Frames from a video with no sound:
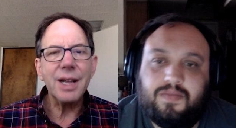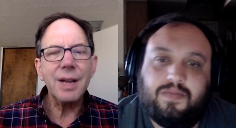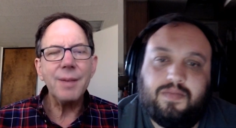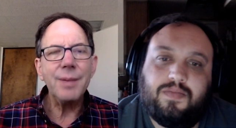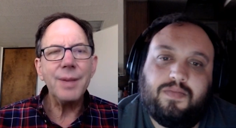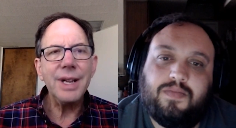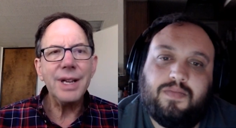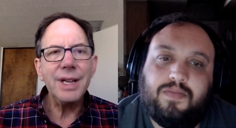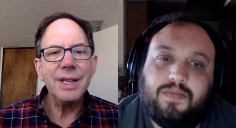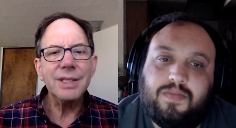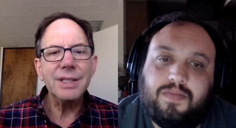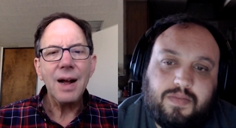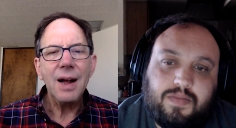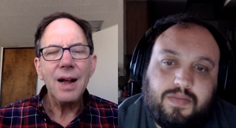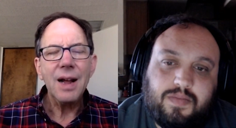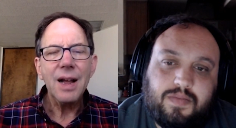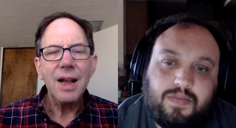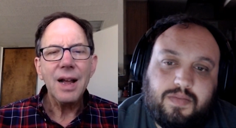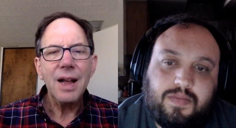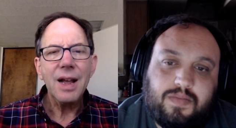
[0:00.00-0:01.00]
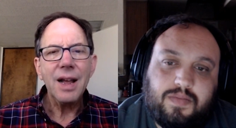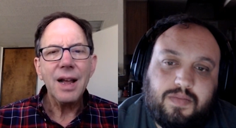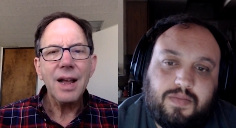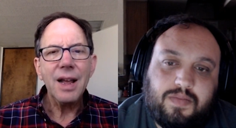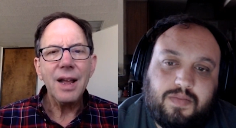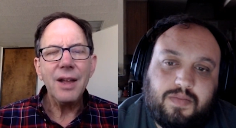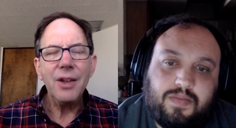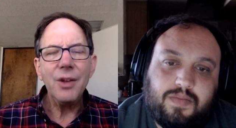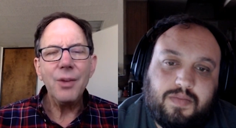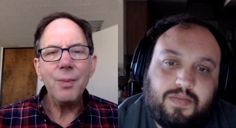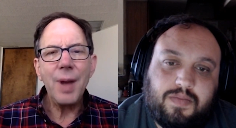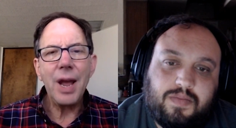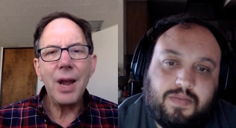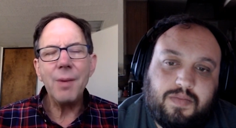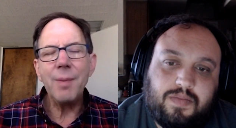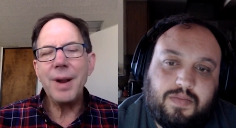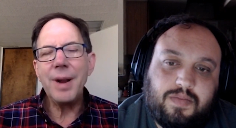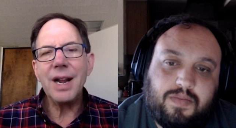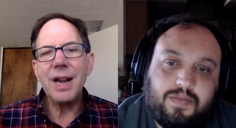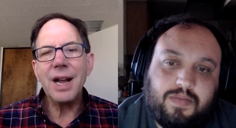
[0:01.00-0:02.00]
Speaker 1: is you may or may
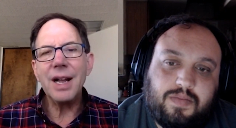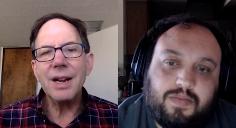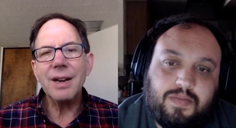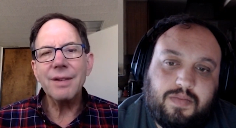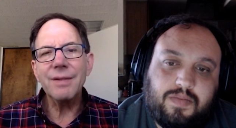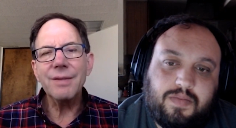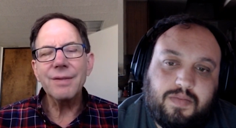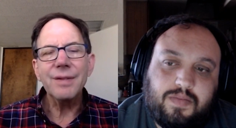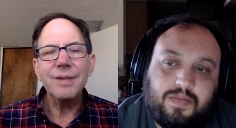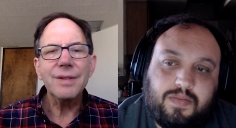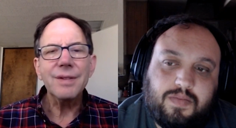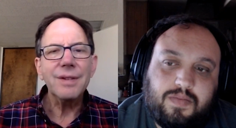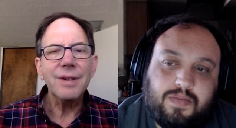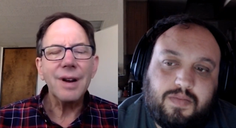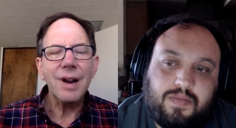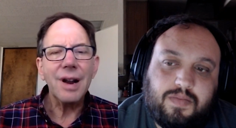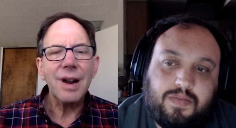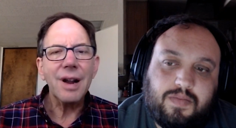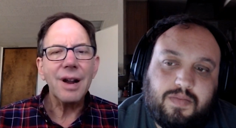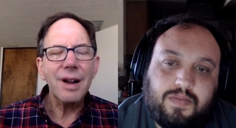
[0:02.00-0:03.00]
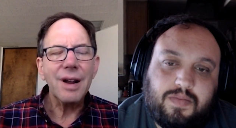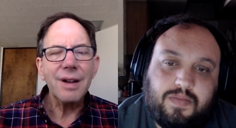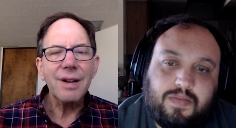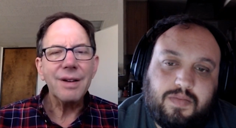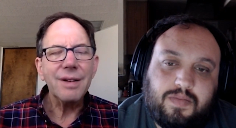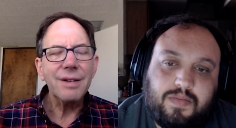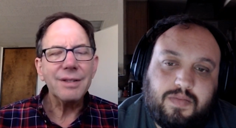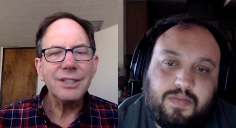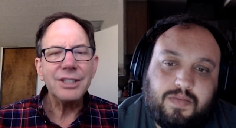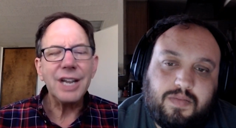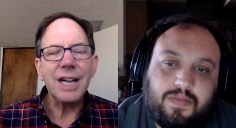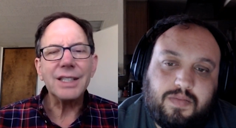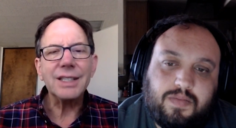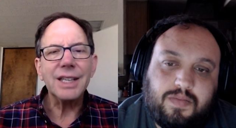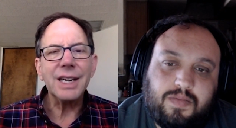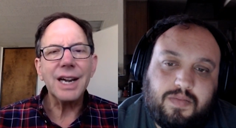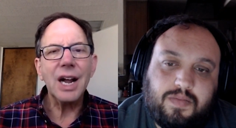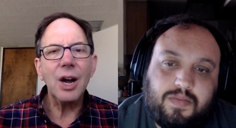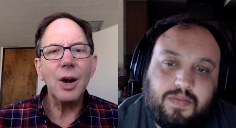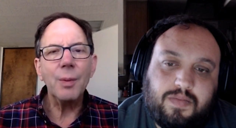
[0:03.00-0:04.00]
not have uh, checked it
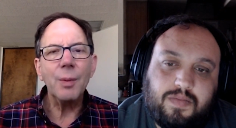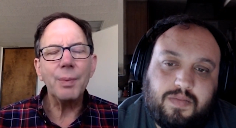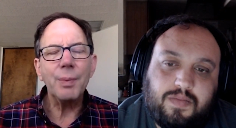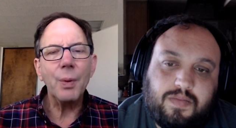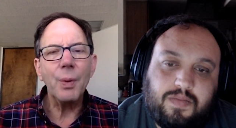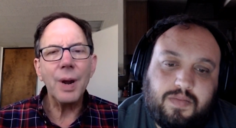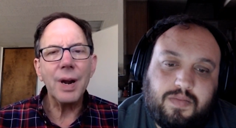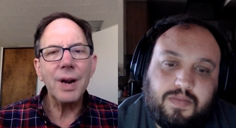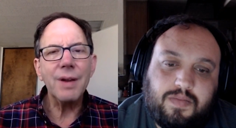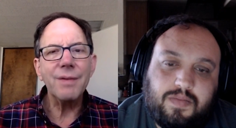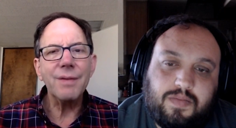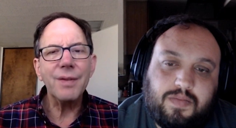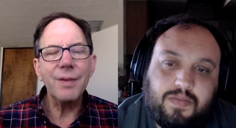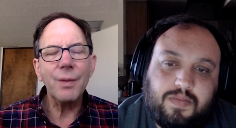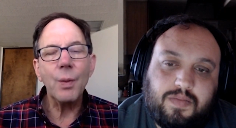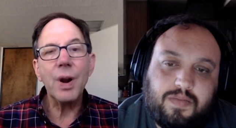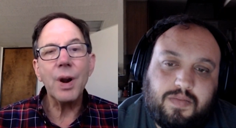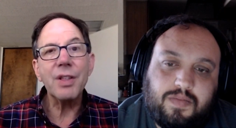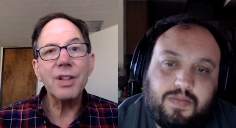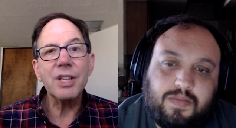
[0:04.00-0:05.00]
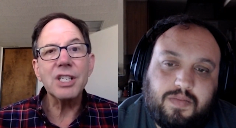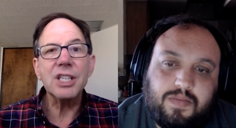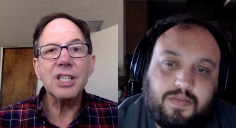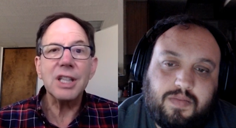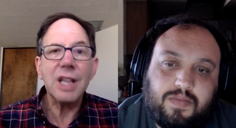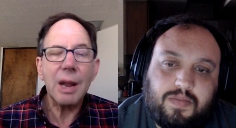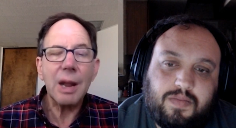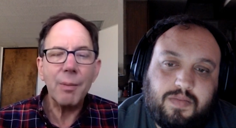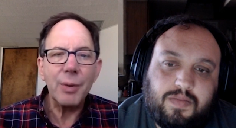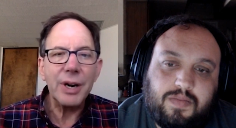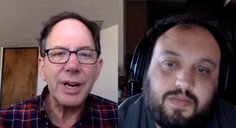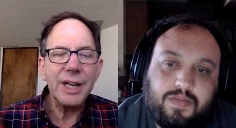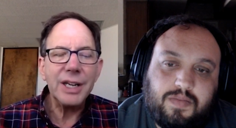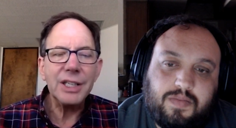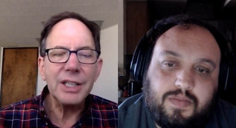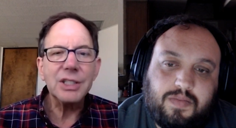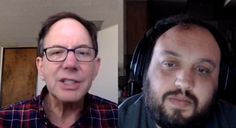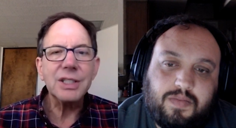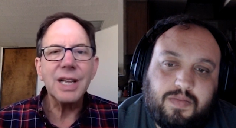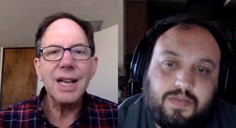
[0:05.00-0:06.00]
out, but one of one of the
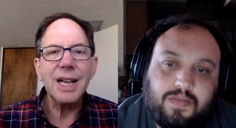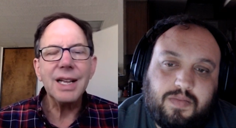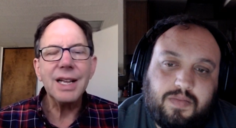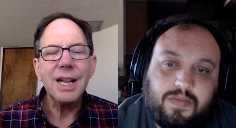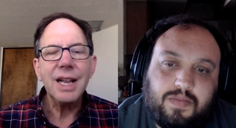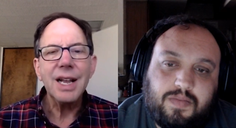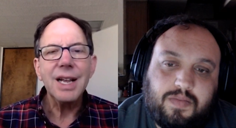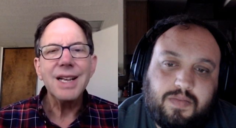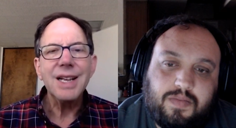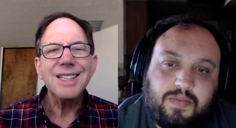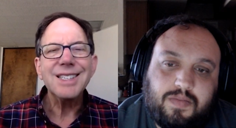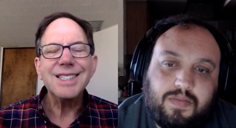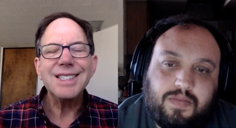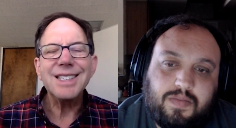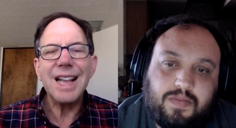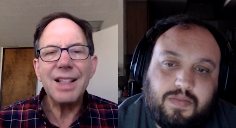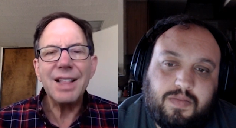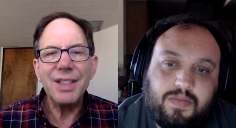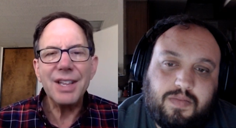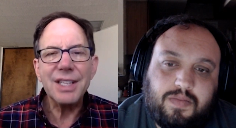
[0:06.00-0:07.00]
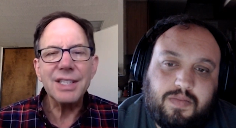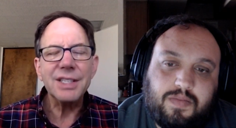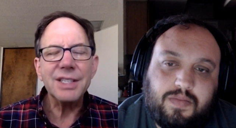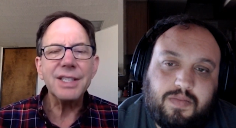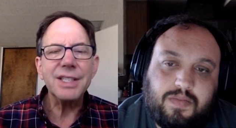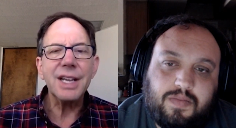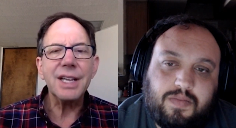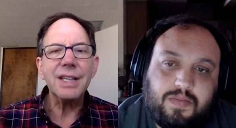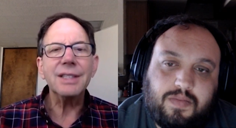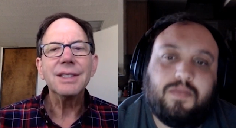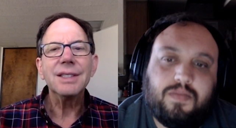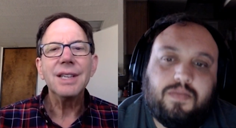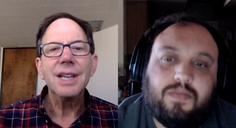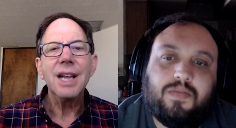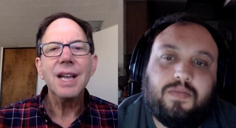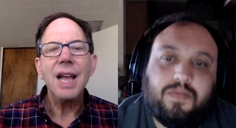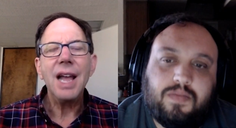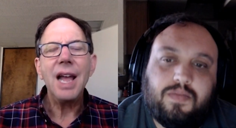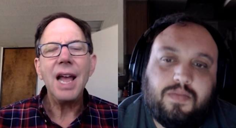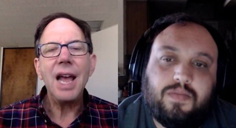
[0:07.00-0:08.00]
celebrities said this thing,
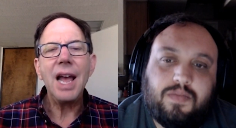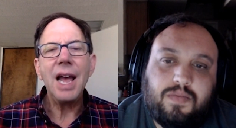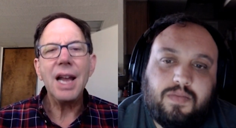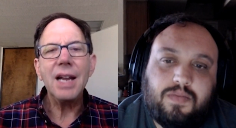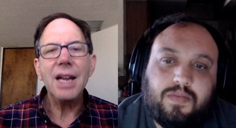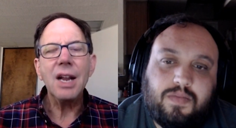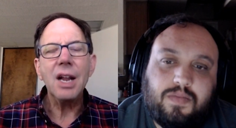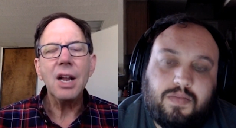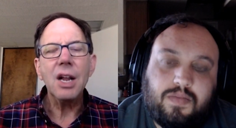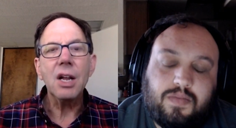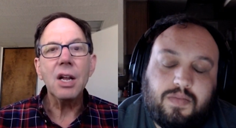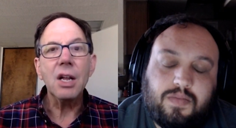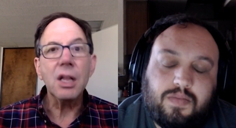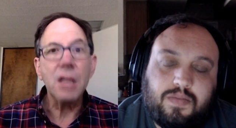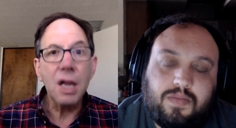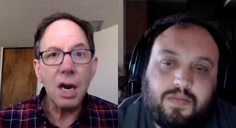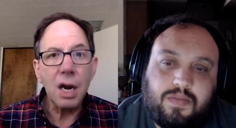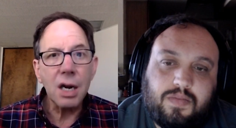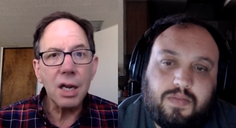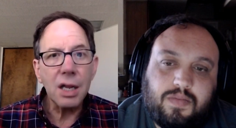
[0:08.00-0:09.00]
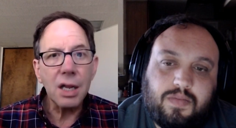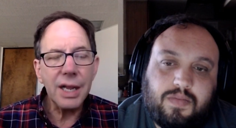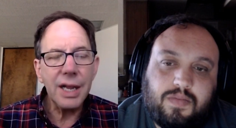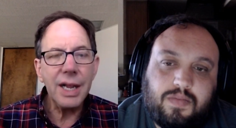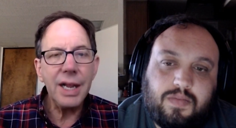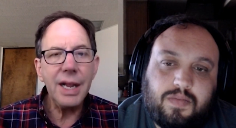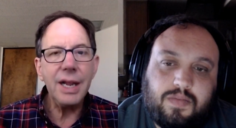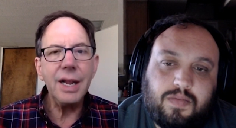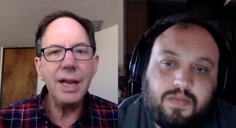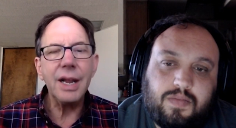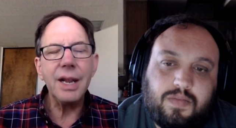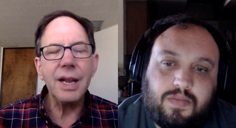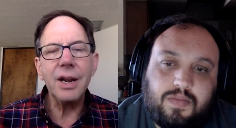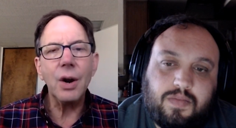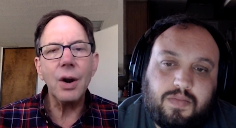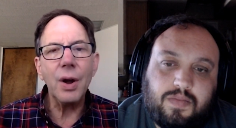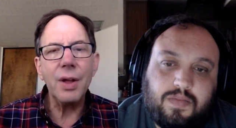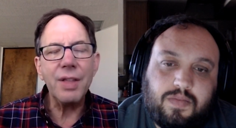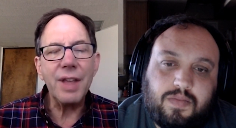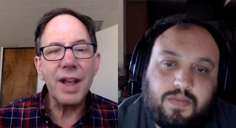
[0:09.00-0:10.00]
and clearly, you know,
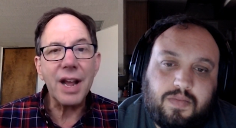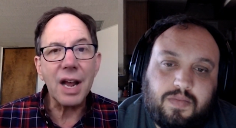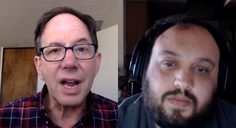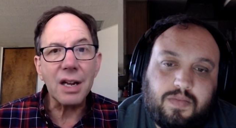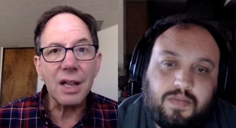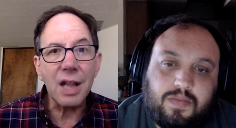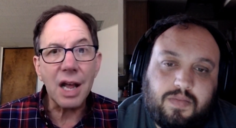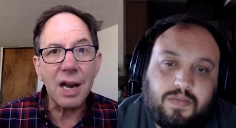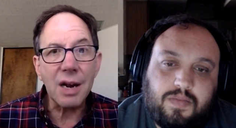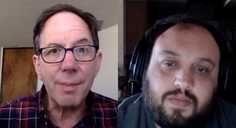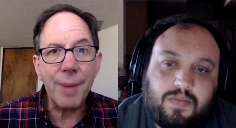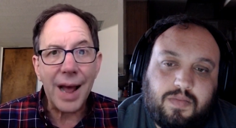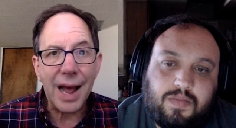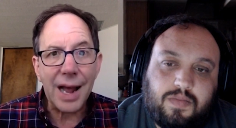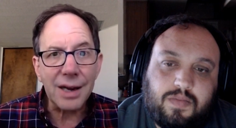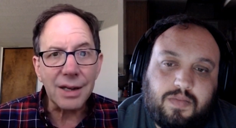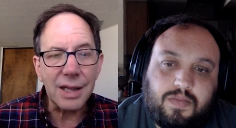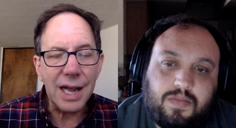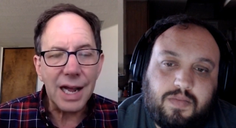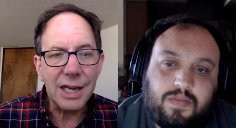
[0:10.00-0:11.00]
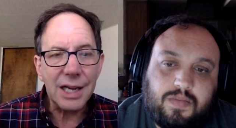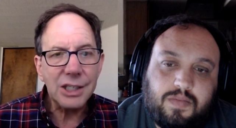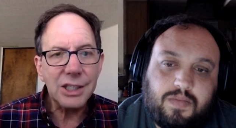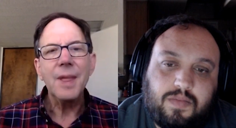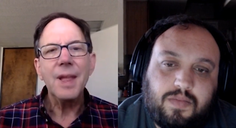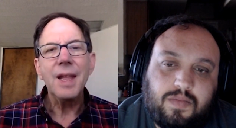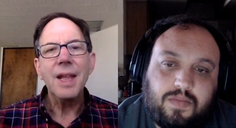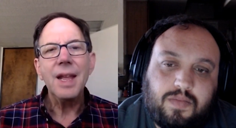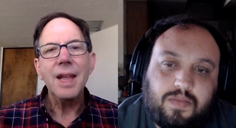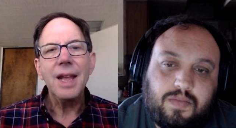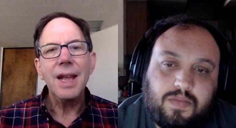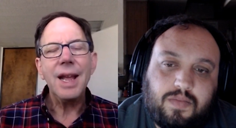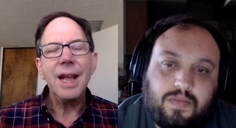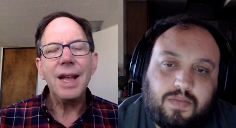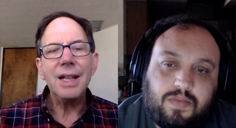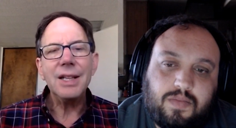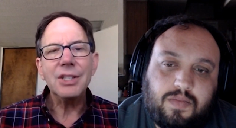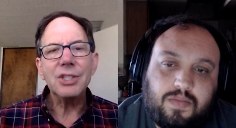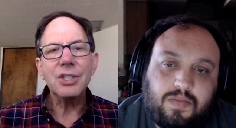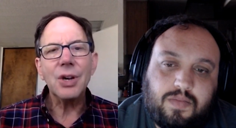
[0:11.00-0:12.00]
and they got a lot of backlash, and
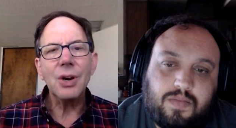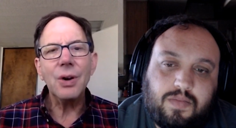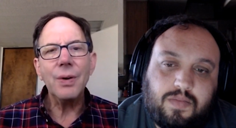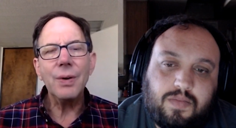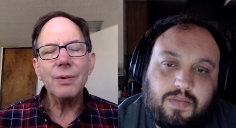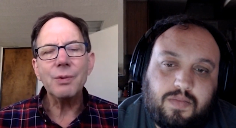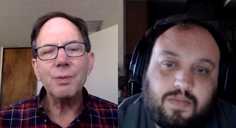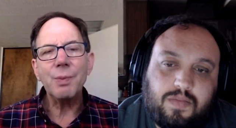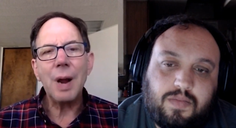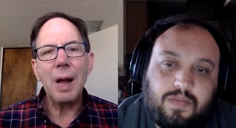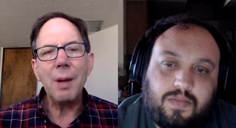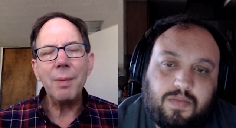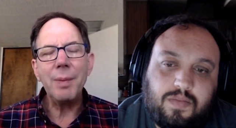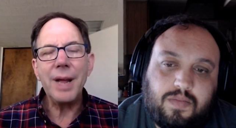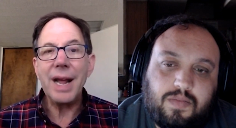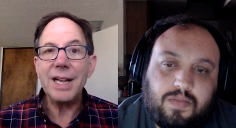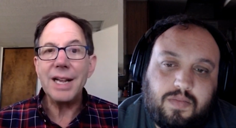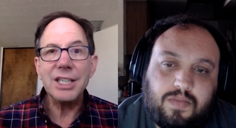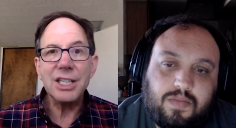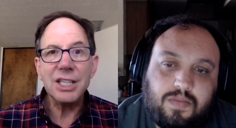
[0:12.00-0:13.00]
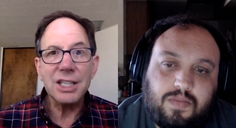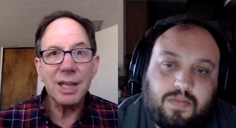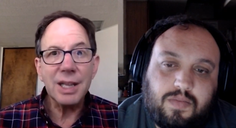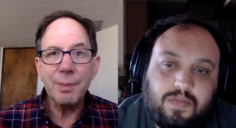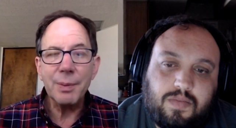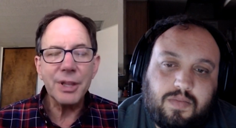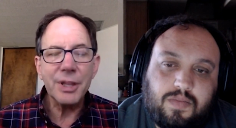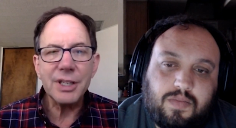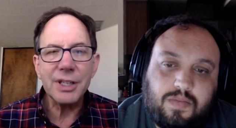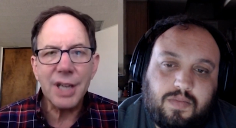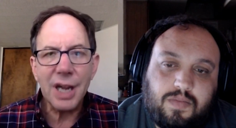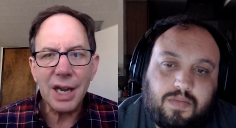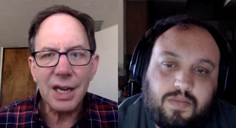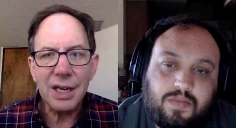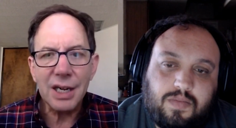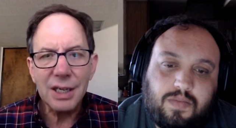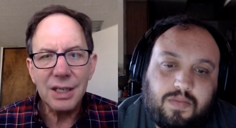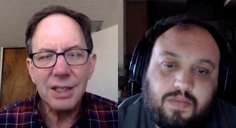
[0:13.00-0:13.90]
so it was probably a slip of the tongue.